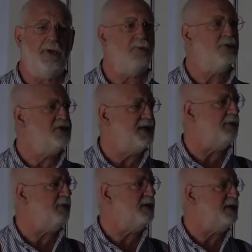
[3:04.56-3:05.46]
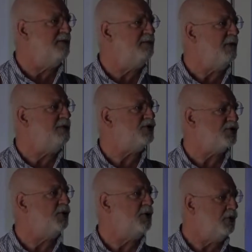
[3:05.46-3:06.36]
but it was dealt with in very
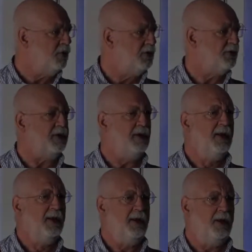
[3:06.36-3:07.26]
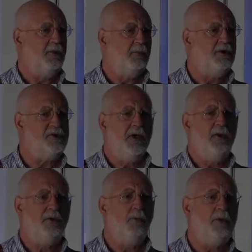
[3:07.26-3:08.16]
short order. In other words,
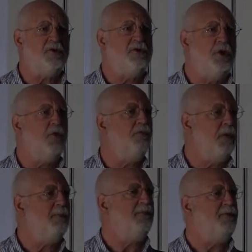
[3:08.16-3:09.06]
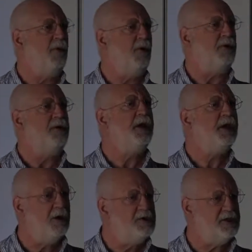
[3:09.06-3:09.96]
there was no room for
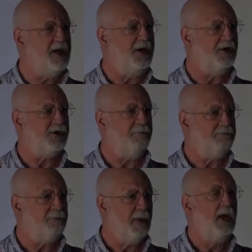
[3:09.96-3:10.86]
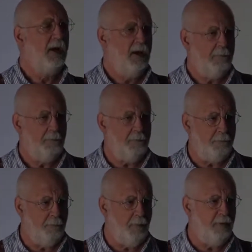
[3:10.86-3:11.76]
negotiation.
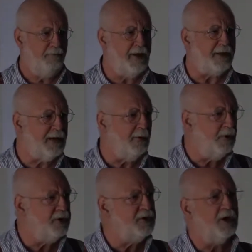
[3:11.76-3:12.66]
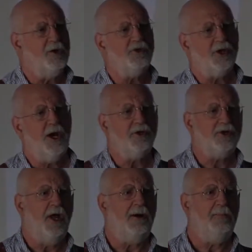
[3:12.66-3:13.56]
Flag that word
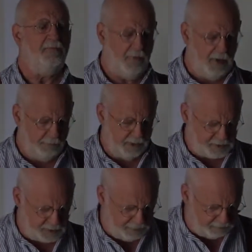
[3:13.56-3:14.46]
negotiation up, because I'll be